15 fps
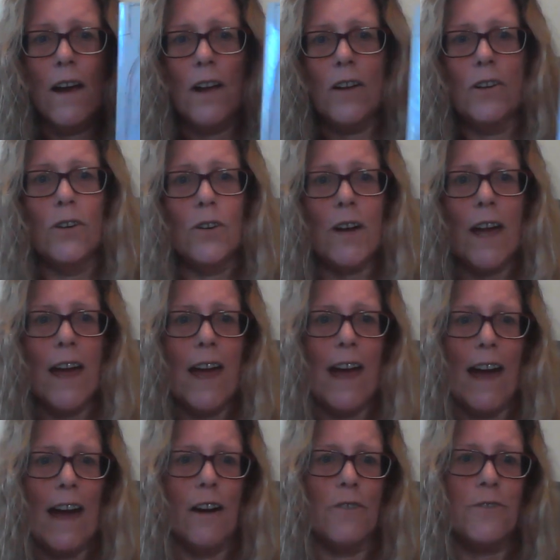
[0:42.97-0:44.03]
Look
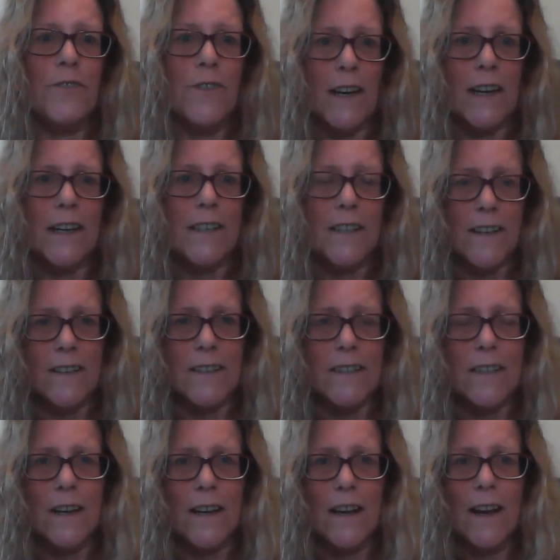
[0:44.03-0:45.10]
how thick it
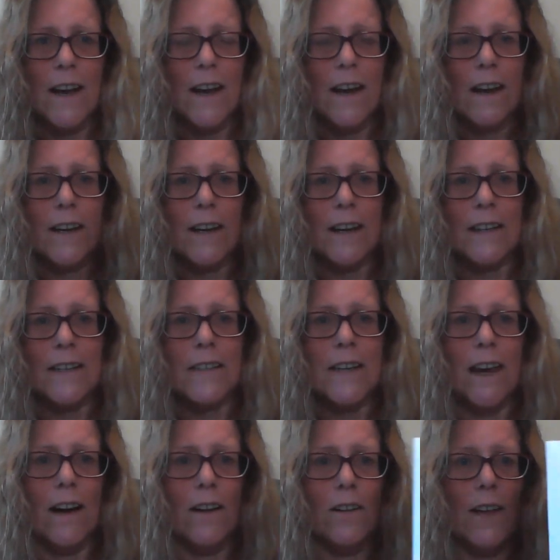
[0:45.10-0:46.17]
is. You can
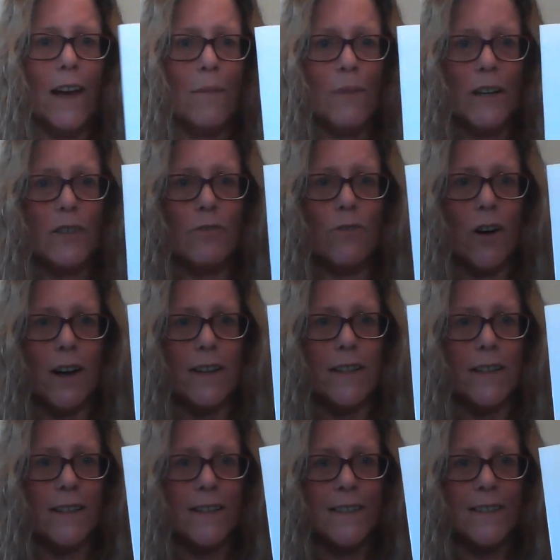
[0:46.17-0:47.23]
tell how much
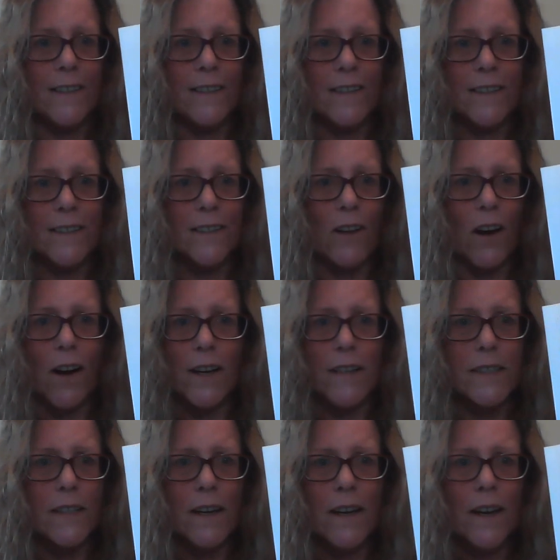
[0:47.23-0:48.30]
writing is in this,
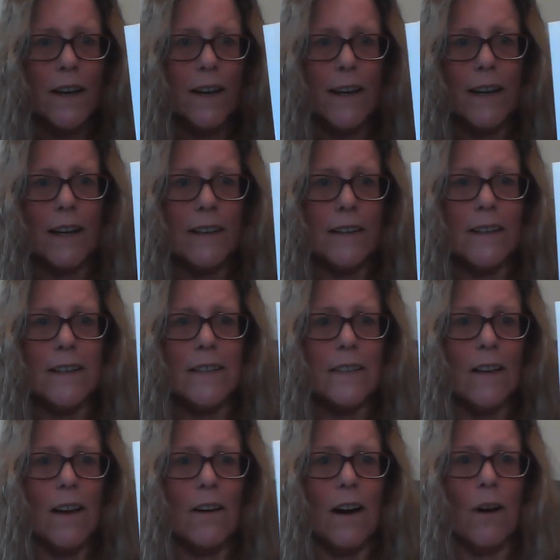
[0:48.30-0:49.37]
guys. It
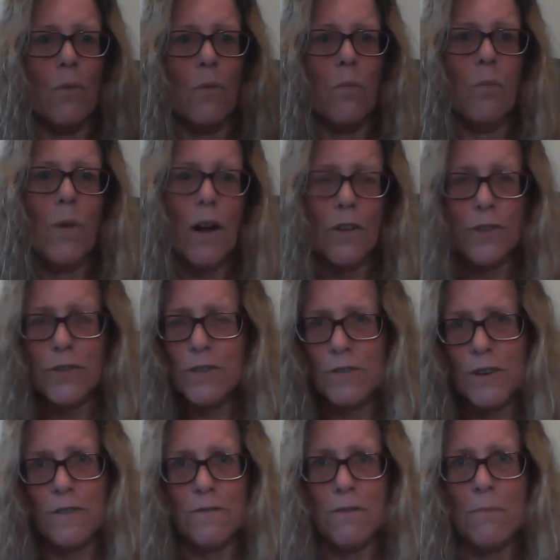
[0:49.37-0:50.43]
is a wealth of
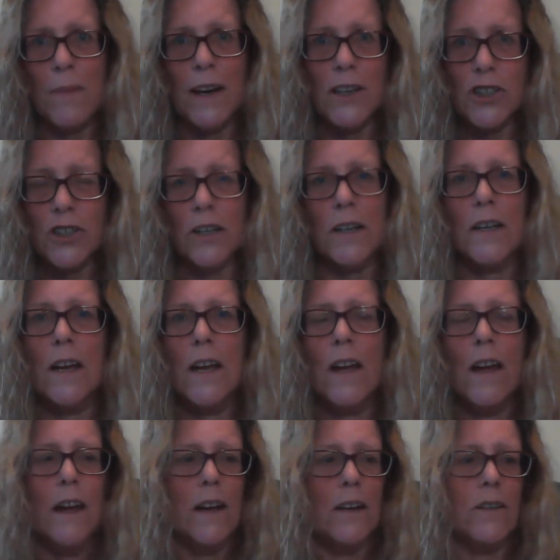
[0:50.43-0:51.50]
information.
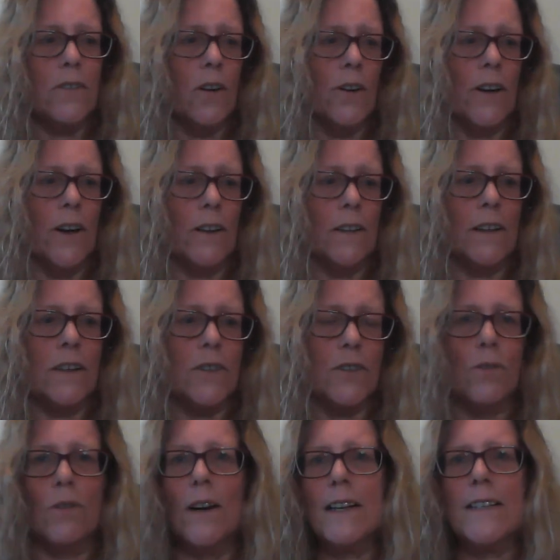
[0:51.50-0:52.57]
Not only
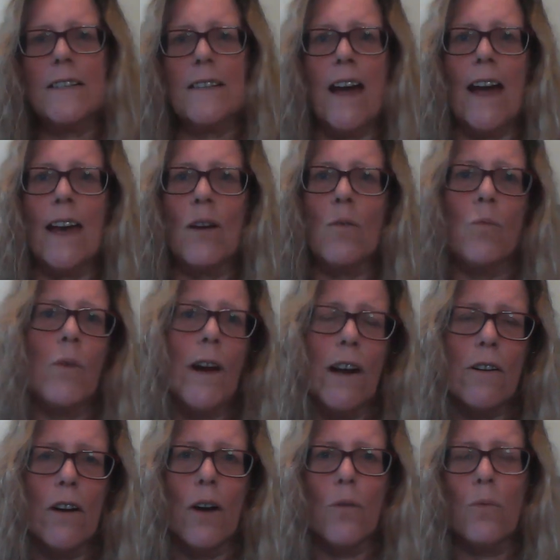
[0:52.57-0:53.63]
do I say
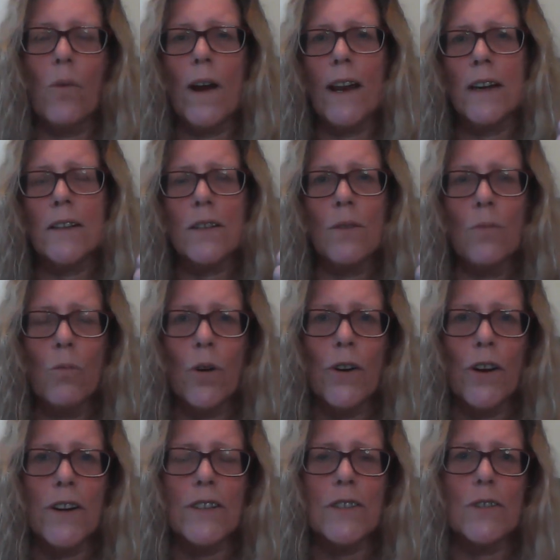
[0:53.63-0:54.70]
where I went, what
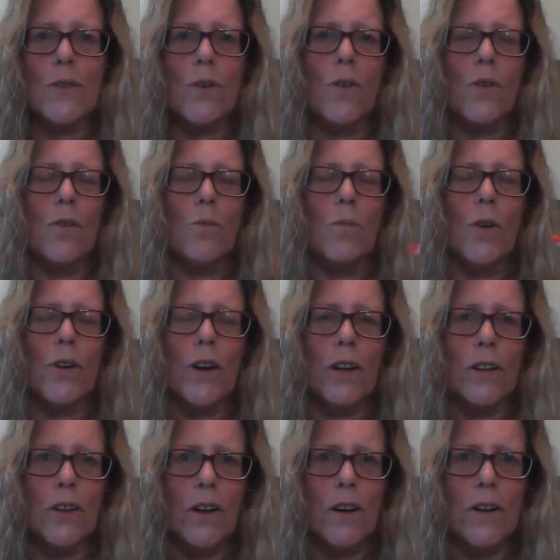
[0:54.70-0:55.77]
I saw, what I
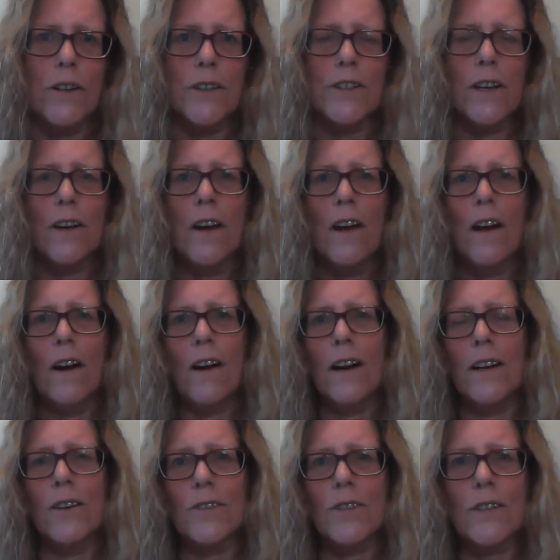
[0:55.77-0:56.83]
learnt,
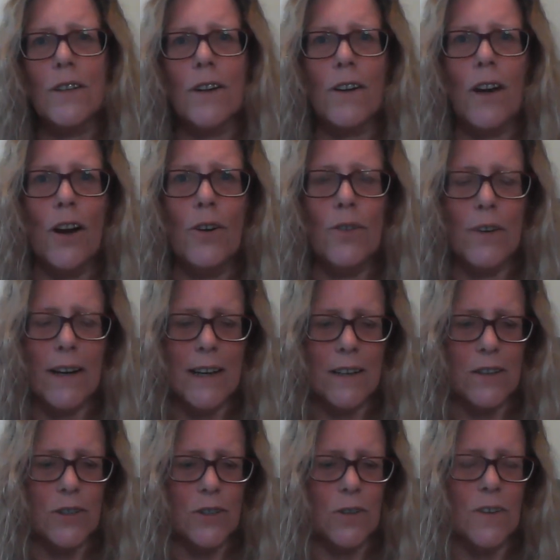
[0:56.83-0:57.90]
I also go
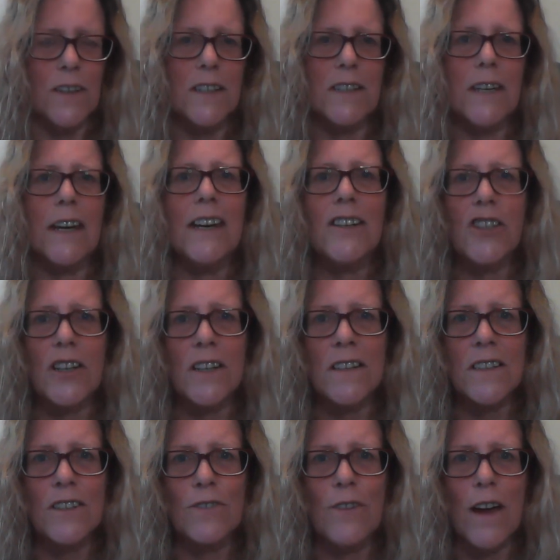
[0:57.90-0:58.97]
into the
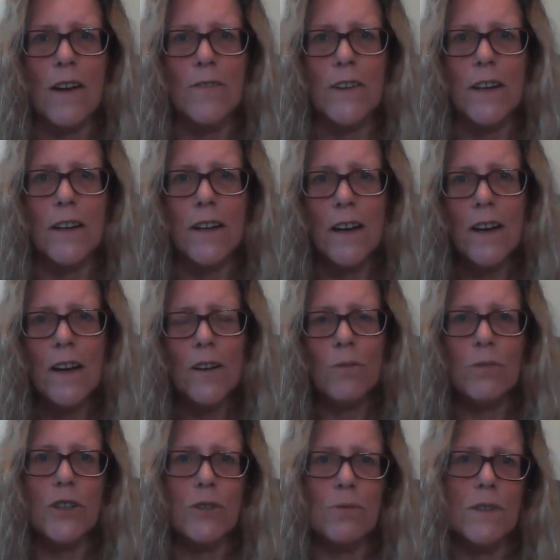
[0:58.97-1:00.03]
teachings of heaven
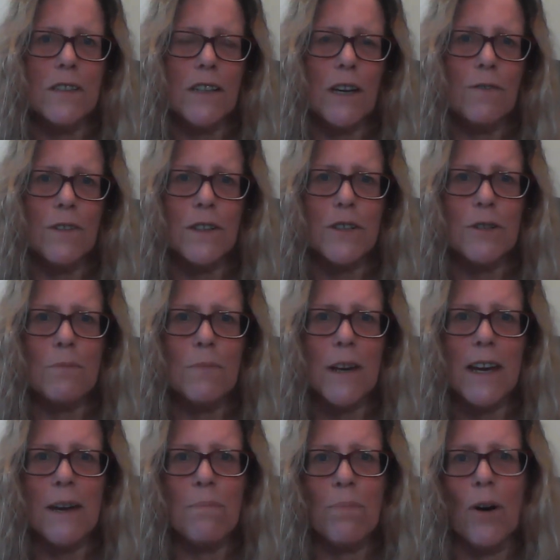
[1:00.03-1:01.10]
which was given to
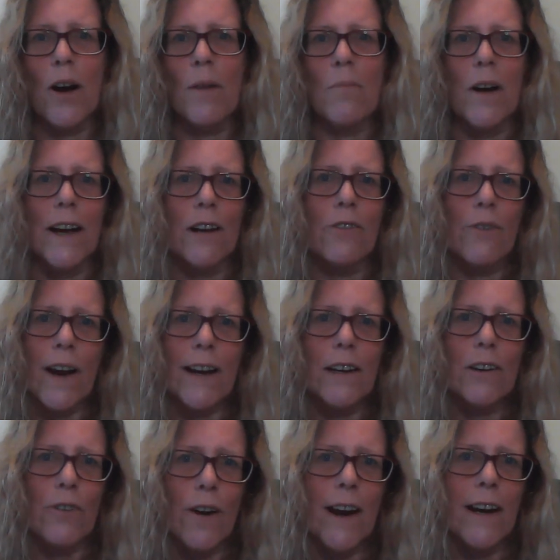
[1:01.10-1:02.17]
me by my
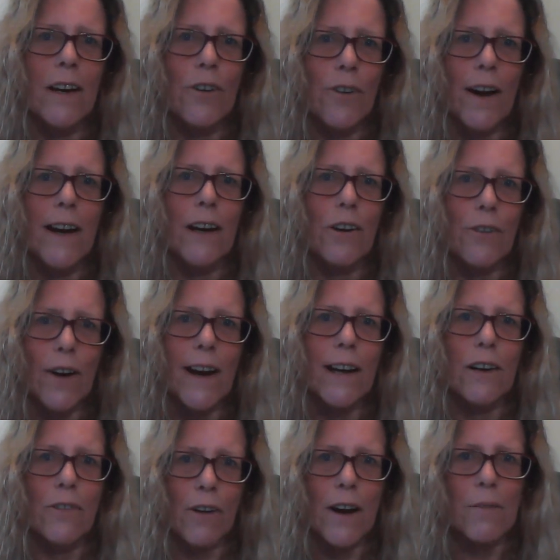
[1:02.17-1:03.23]
great great great
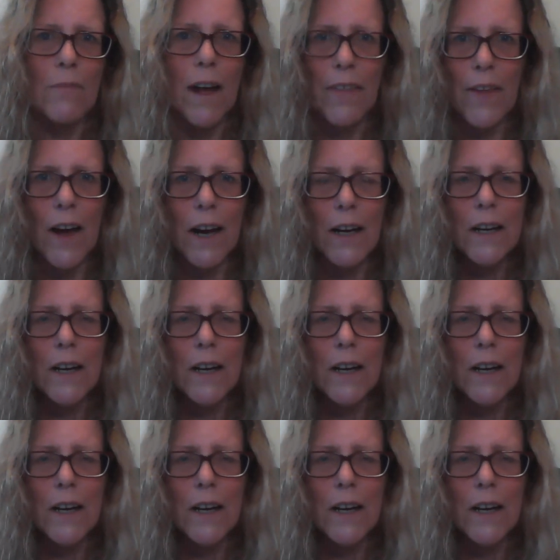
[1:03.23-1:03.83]
great grandmother.